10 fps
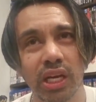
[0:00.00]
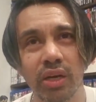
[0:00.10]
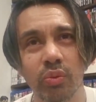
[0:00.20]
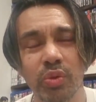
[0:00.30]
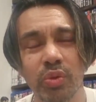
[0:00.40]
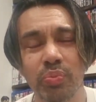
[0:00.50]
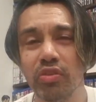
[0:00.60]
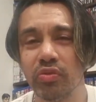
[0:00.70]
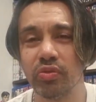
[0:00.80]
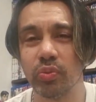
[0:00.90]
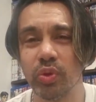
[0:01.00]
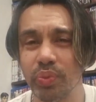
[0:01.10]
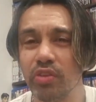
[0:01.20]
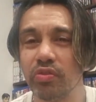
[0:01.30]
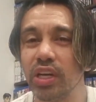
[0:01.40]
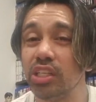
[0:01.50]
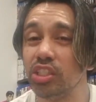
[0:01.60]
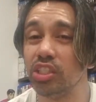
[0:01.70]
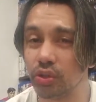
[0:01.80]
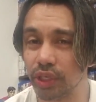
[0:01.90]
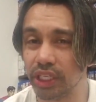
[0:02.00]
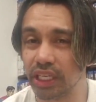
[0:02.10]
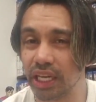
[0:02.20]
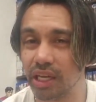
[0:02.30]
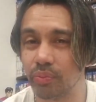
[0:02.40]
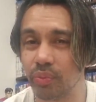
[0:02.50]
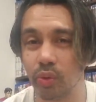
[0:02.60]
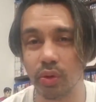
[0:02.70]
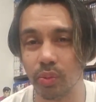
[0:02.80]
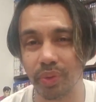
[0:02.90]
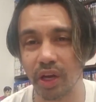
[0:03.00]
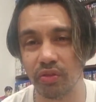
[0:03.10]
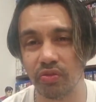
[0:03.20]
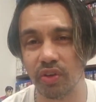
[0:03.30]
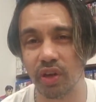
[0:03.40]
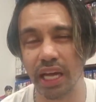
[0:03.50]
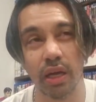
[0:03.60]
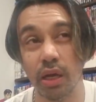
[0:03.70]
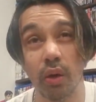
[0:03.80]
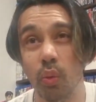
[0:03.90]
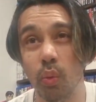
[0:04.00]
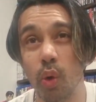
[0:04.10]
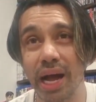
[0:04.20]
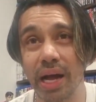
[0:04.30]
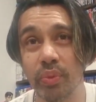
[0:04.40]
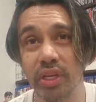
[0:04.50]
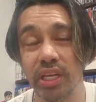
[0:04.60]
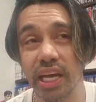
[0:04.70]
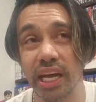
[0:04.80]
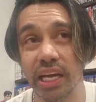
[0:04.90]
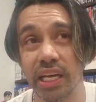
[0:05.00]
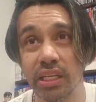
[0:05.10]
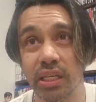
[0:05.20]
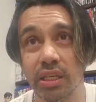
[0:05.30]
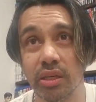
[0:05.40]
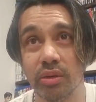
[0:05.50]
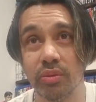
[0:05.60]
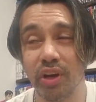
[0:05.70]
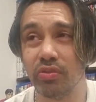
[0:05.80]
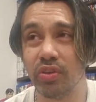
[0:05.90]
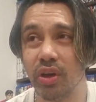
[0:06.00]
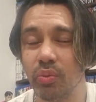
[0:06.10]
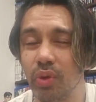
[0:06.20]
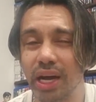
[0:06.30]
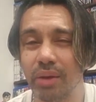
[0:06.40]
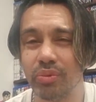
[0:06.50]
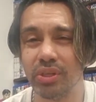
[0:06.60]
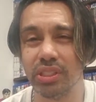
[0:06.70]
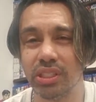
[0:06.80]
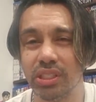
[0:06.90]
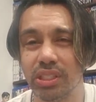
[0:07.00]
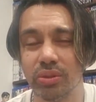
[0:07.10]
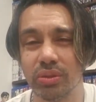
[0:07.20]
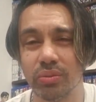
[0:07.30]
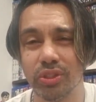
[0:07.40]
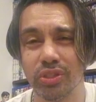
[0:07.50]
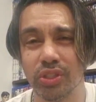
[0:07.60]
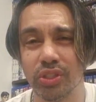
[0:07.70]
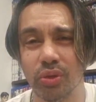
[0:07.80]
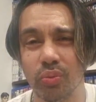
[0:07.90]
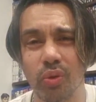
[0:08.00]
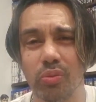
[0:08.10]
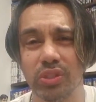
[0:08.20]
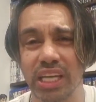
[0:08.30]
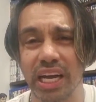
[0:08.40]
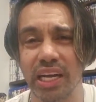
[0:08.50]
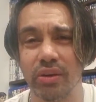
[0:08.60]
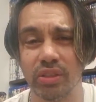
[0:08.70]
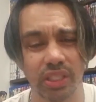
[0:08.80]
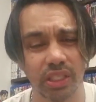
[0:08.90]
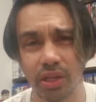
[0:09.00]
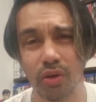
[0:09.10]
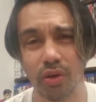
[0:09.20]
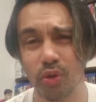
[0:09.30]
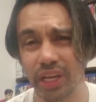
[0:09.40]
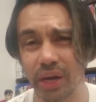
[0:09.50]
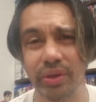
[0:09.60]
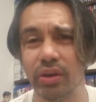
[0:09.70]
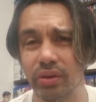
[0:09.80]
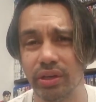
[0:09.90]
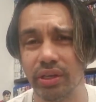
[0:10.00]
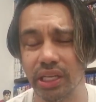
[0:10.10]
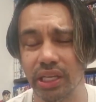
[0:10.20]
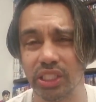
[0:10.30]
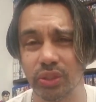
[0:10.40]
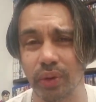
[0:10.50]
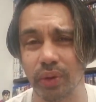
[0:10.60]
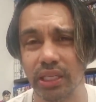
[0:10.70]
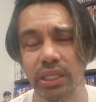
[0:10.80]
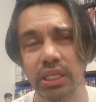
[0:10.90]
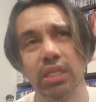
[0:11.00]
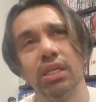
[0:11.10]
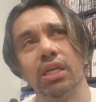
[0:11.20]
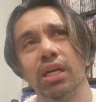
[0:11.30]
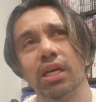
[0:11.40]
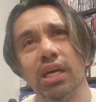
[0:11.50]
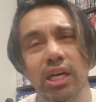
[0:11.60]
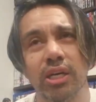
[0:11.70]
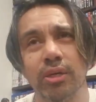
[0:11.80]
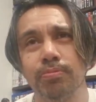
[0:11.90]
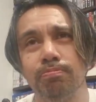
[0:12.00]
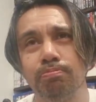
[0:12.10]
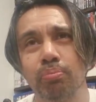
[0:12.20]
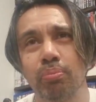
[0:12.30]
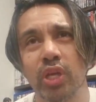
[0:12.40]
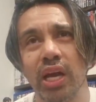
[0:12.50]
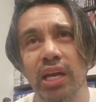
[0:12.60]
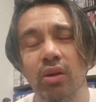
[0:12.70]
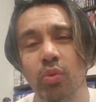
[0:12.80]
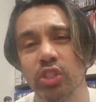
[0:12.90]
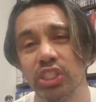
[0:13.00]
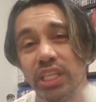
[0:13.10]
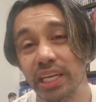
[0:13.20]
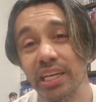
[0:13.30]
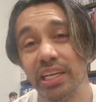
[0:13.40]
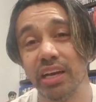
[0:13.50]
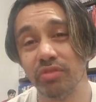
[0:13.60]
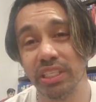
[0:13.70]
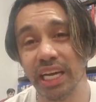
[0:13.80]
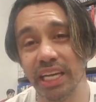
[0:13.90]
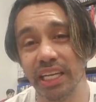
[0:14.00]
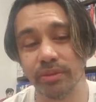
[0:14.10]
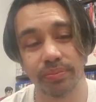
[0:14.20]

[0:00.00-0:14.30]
we both enjoyed it, but we were both like, what happened there? Both like, what happened? Wasn't sure what was going on, because there's a lot more going on in this one. And I watched it again the other day,